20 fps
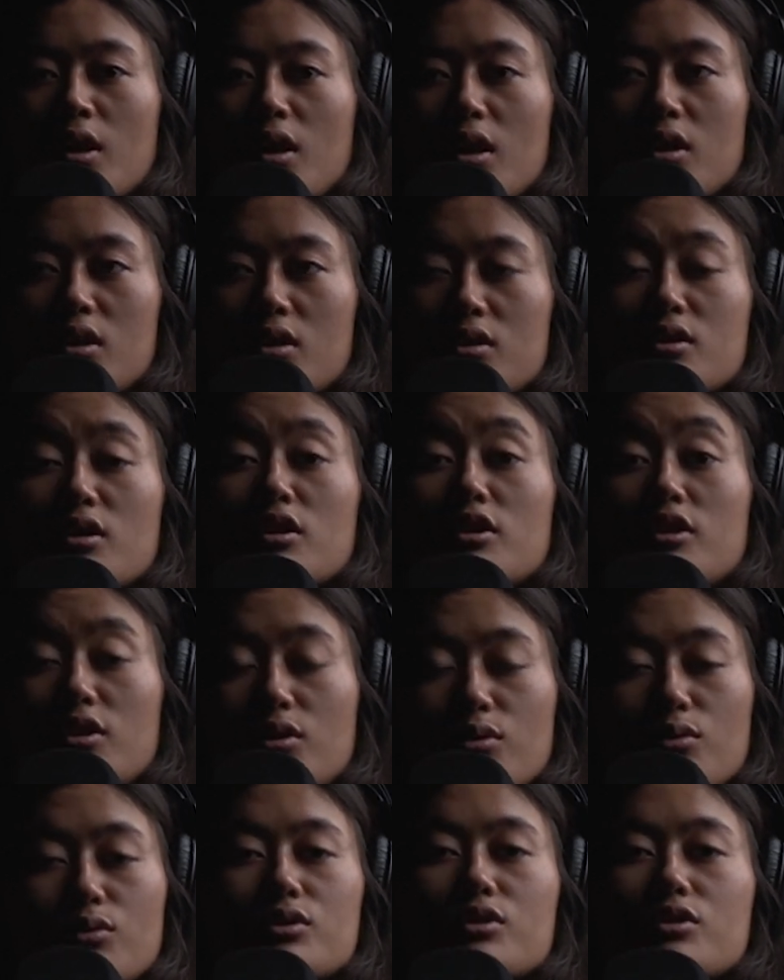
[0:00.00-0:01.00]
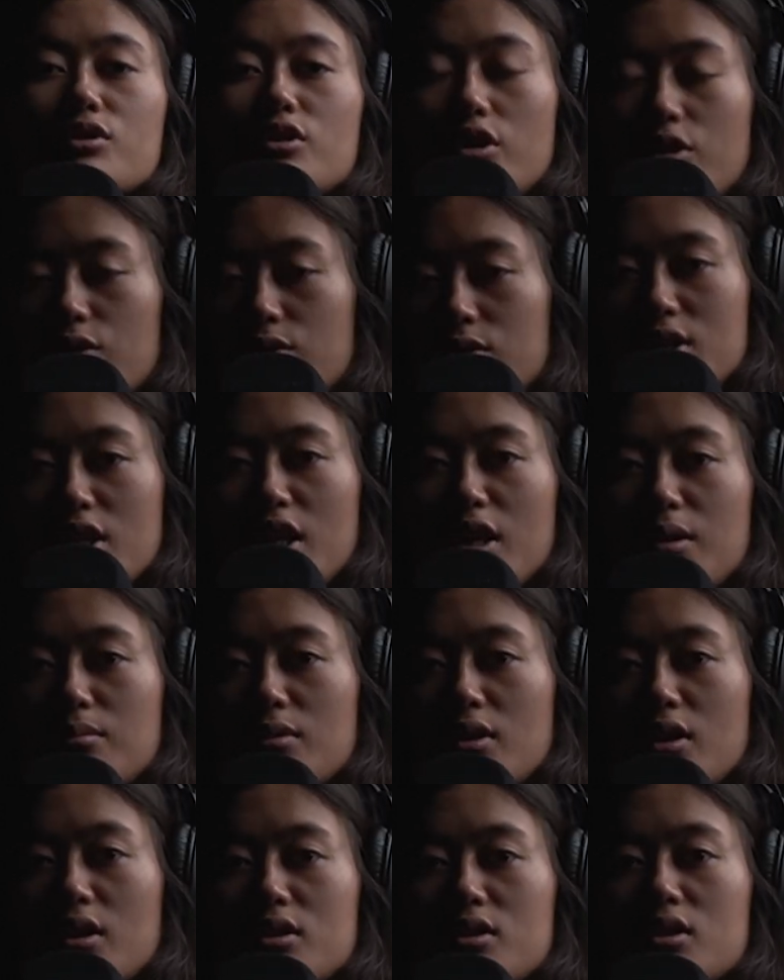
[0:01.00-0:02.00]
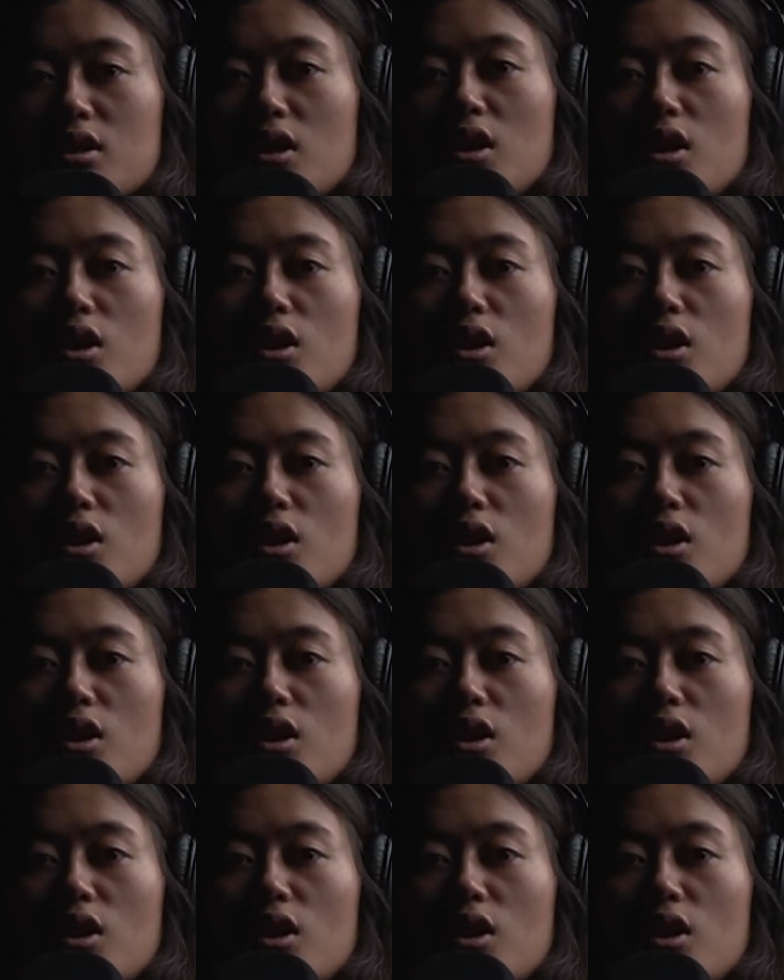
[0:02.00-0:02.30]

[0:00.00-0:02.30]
and is a huge stereotype that